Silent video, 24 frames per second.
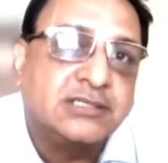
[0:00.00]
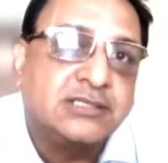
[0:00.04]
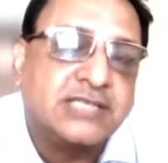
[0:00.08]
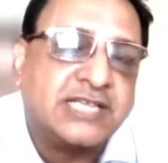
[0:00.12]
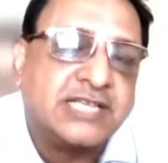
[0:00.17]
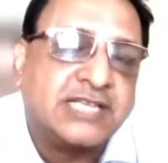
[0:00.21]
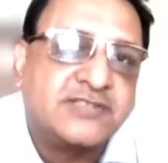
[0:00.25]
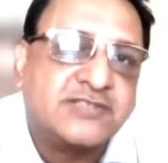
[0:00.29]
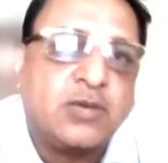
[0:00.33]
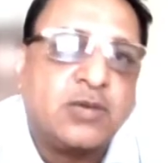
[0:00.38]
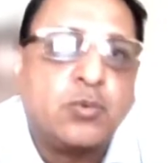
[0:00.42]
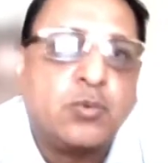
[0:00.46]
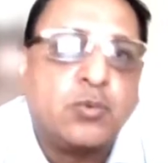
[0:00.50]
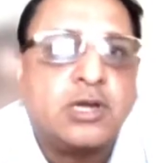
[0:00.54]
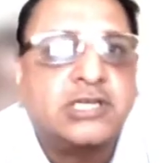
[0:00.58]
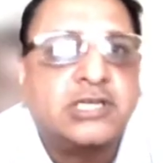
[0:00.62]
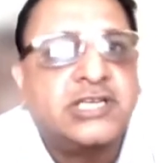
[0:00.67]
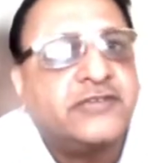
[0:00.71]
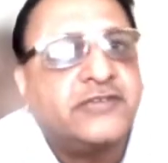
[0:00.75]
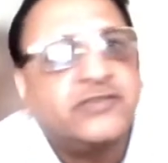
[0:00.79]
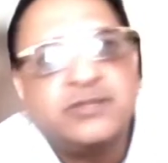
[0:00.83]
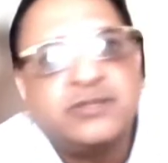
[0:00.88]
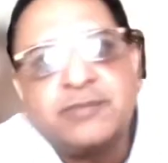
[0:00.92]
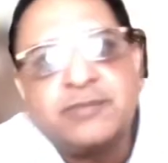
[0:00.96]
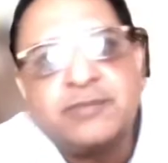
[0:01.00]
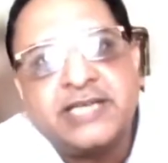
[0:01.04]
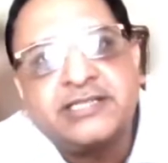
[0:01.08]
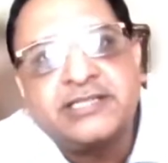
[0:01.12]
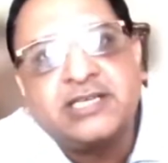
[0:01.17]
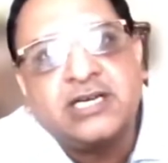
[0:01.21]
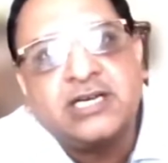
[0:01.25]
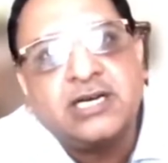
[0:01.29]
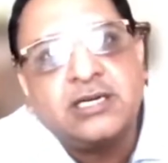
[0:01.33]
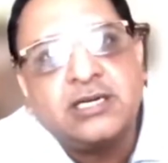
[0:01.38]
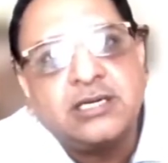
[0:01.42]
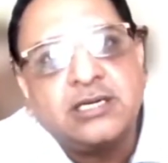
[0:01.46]
That's the award given by
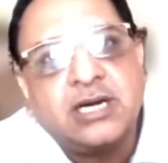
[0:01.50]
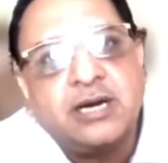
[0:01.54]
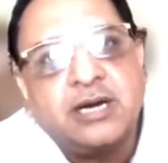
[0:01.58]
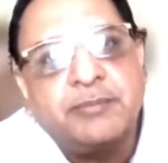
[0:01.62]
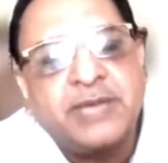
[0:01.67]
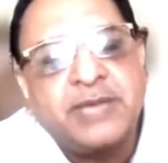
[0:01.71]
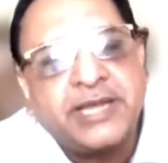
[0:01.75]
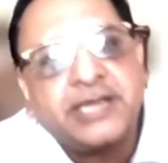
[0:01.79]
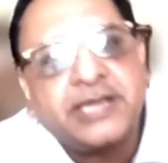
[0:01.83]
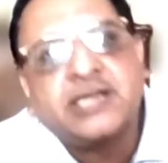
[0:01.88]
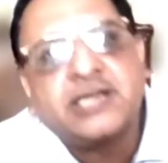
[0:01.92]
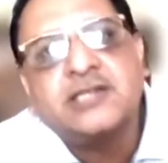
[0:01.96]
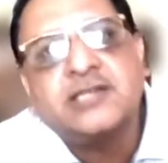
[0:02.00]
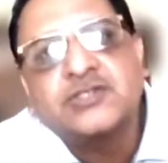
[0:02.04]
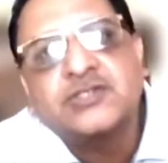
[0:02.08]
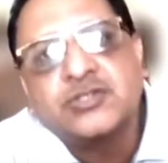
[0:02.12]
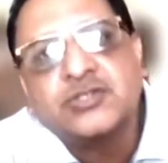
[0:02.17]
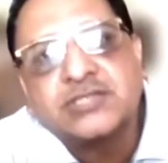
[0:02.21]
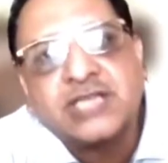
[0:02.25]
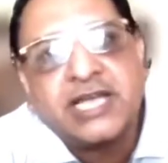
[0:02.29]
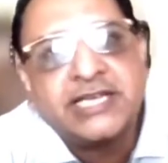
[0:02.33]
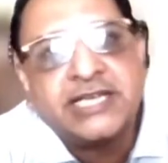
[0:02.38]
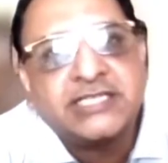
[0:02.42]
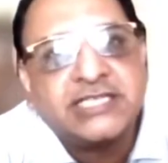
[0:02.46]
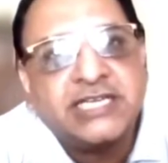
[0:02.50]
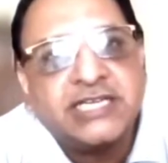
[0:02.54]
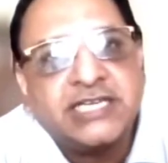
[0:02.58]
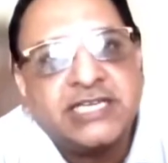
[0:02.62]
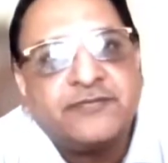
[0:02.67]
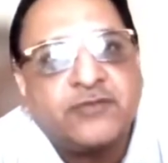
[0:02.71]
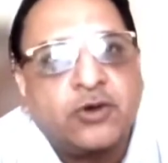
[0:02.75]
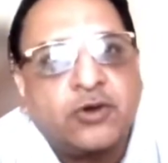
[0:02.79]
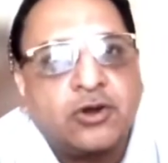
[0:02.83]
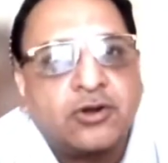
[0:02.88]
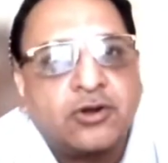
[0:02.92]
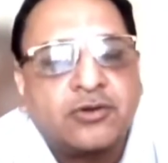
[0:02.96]
the American
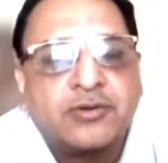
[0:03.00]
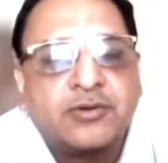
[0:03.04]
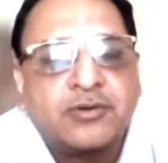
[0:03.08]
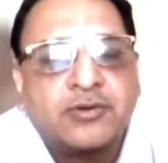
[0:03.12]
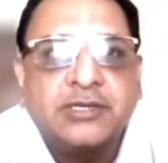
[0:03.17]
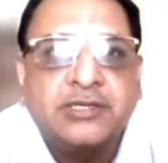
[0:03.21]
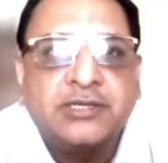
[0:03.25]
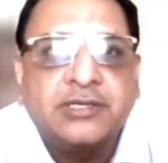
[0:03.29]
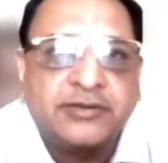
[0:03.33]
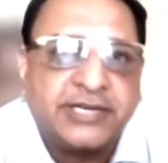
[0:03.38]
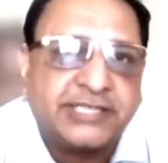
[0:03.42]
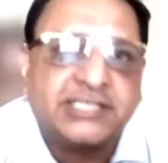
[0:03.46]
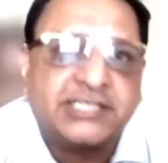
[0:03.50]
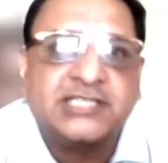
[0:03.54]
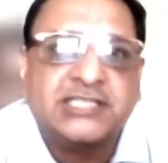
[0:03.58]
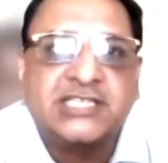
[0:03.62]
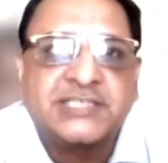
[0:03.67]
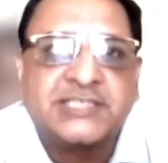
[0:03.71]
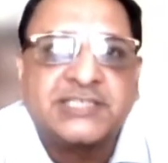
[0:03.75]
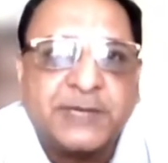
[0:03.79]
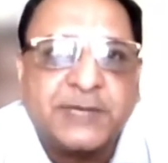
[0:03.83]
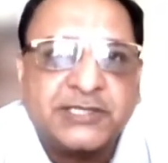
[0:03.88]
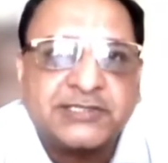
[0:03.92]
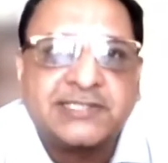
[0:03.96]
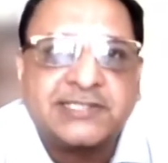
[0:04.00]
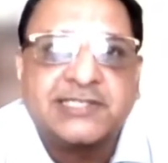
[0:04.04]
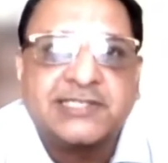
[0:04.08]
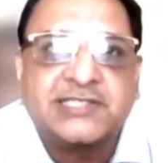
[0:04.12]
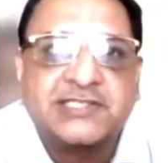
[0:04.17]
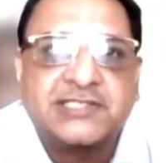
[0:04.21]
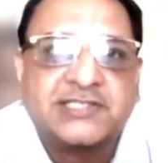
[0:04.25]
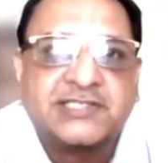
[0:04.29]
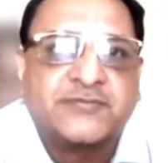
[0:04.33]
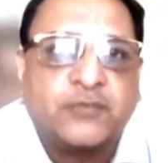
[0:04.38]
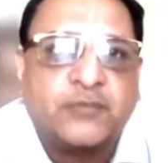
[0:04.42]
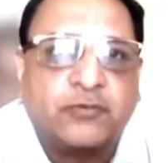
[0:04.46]
Society for Retina
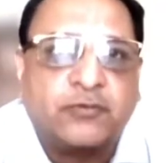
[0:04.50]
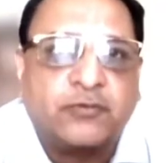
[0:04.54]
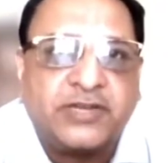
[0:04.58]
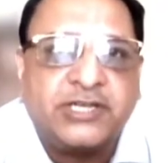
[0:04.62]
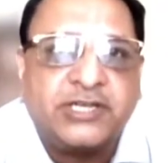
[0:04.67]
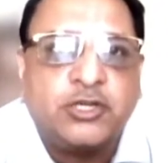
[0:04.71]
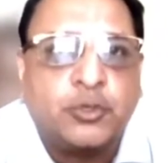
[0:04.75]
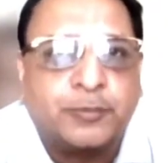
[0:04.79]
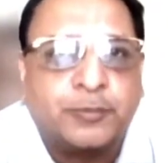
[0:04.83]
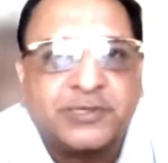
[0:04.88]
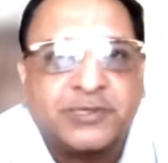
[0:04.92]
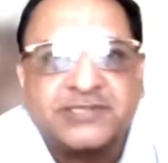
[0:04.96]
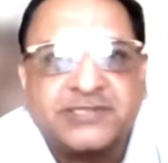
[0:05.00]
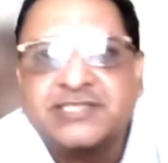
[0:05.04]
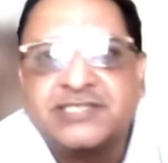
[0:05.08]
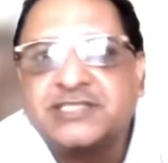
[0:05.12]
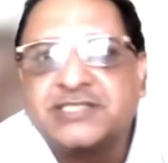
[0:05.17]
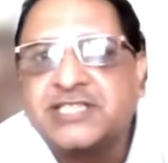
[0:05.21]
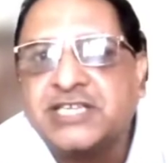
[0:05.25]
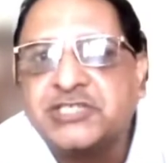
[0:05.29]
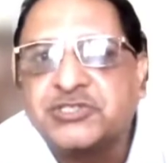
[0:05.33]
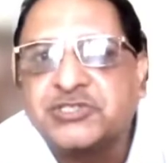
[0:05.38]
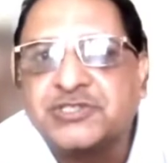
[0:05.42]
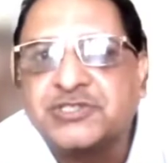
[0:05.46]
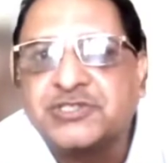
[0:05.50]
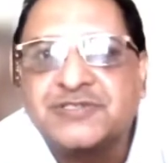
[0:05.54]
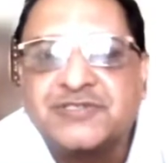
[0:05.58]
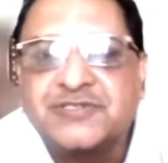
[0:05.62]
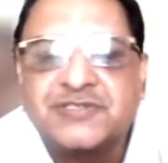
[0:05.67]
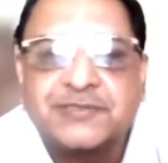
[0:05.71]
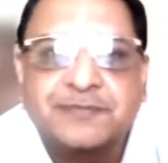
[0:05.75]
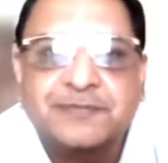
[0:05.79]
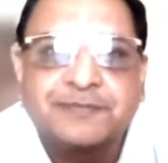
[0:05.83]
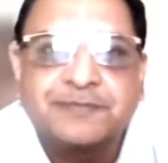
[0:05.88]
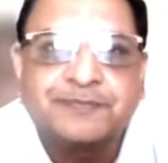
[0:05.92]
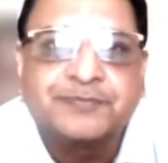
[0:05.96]
Specialists for video
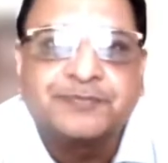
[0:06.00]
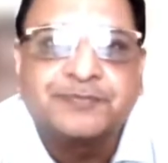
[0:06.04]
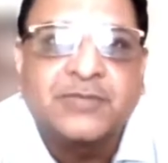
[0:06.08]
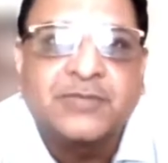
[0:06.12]
presentations.